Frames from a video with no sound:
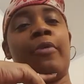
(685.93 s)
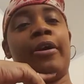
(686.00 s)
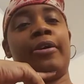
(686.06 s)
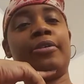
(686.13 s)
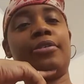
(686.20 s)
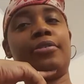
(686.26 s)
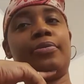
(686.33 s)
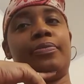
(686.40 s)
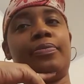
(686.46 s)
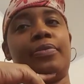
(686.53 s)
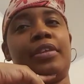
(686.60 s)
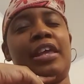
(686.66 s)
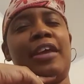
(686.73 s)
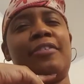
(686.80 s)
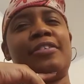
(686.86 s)
walked.
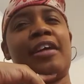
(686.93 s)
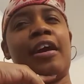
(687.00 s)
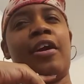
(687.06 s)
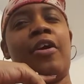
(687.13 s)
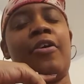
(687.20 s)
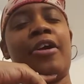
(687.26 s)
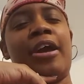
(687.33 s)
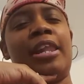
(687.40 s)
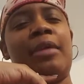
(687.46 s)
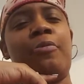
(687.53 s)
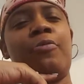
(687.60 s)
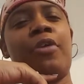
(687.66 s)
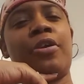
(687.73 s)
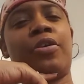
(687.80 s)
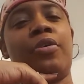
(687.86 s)
He was like, okay, let
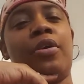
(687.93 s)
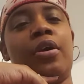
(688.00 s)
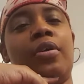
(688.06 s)
me walk you